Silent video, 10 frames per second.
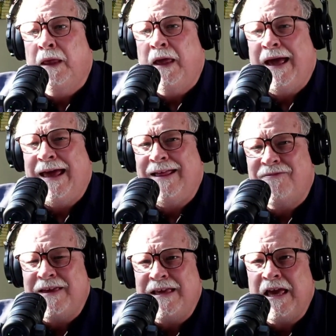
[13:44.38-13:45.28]
And I
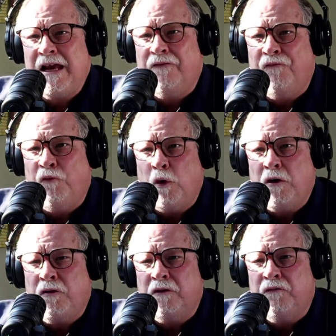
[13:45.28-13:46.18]
think he had a
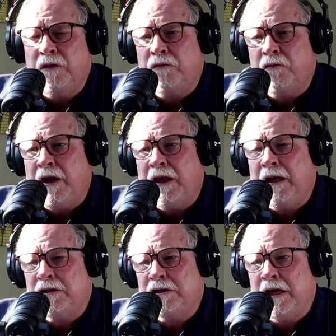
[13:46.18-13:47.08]
4th or 5th grade
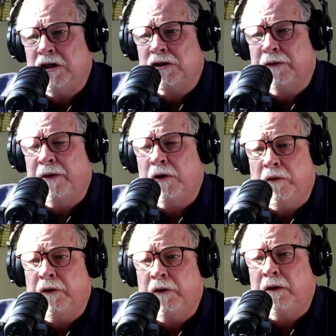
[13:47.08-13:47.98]
education
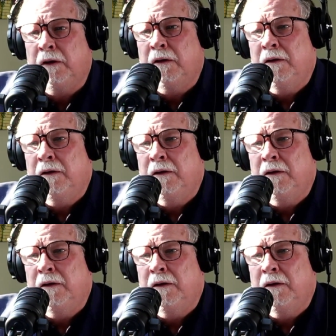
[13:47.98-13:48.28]
equivalent